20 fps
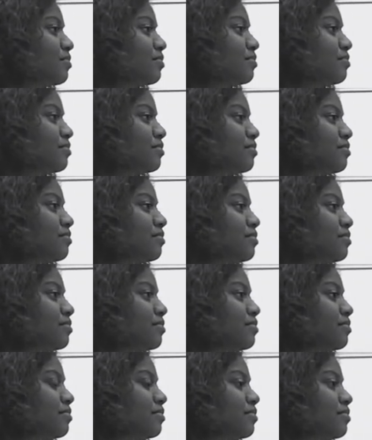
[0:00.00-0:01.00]

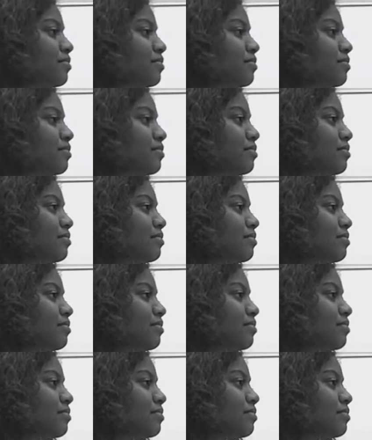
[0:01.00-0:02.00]

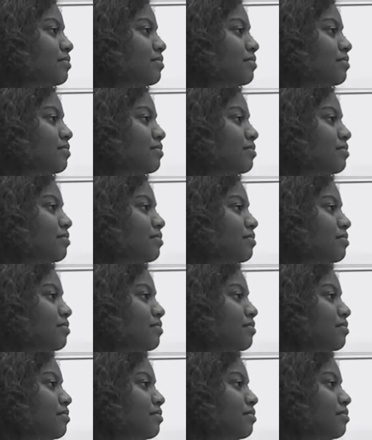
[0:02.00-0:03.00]

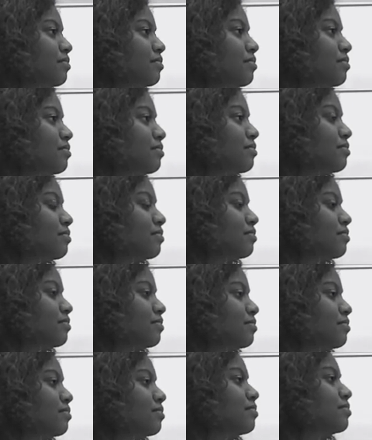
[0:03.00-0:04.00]

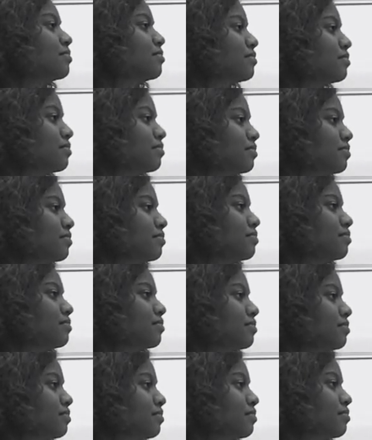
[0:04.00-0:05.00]

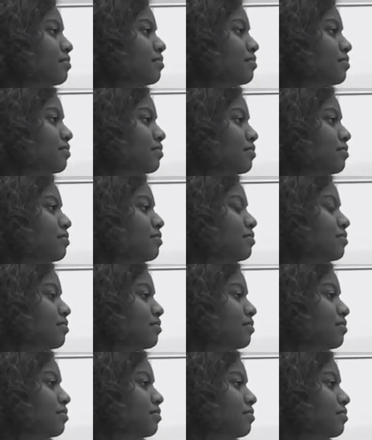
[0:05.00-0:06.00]

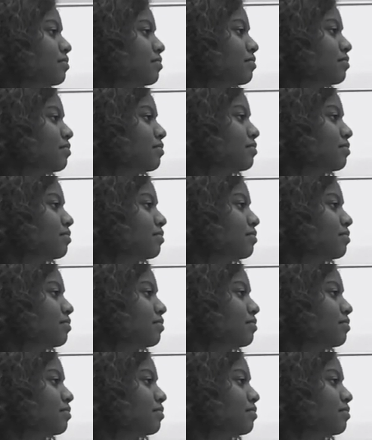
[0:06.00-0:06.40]
(silent)